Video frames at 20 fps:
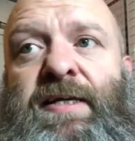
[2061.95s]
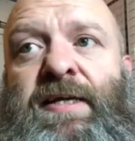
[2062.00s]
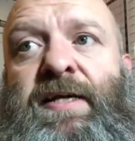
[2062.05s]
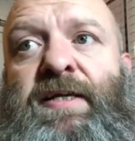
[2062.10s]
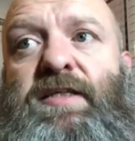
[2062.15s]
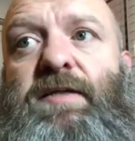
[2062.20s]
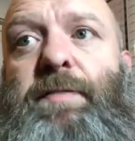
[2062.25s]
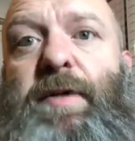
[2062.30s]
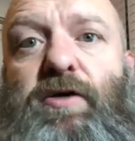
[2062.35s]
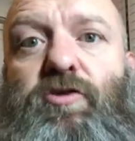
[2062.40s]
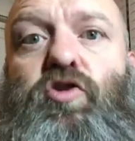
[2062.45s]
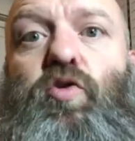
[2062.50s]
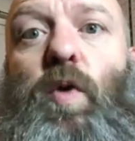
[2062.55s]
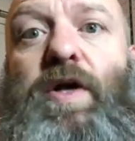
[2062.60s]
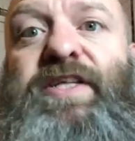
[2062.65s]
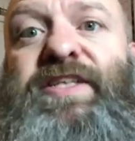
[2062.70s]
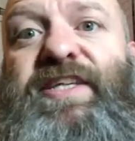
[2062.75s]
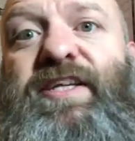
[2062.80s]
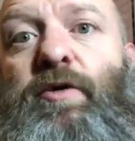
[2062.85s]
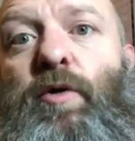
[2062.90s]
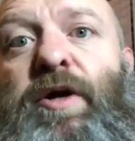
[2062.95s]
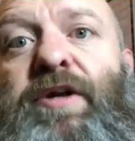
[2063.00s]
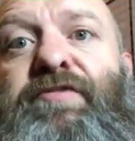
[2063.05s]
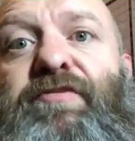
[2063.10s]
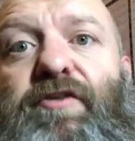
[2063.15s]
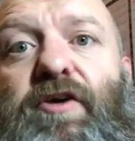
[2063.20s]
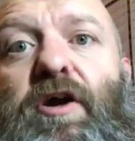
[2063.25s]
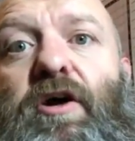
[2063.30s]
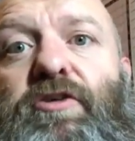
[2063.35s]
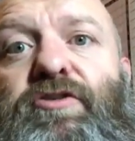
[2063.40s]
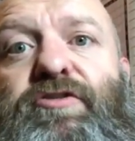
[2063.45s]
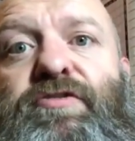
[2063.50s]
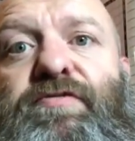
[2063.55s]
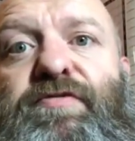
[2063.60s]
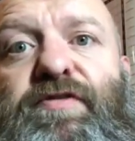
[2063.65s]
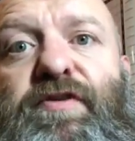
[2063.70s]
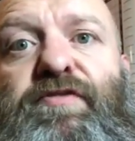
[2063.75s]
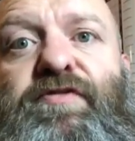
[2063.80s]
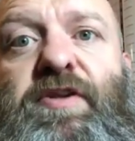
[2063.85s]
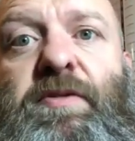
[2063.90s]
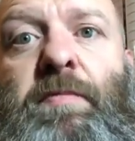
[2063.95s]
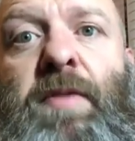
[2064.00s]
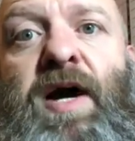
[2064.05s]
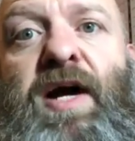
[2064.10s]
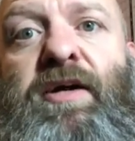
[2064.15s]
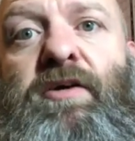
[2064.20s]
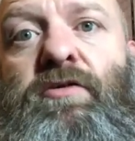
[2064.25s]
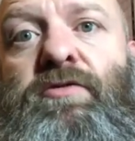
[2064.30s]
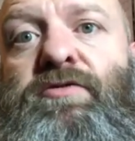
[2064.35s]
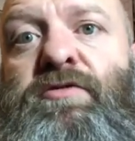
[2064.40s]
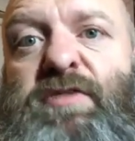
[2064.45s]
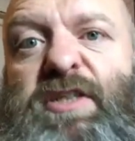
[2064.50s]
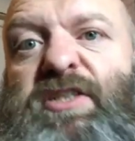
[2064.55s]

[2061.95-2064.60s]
it's about 20 quid for 150 miles.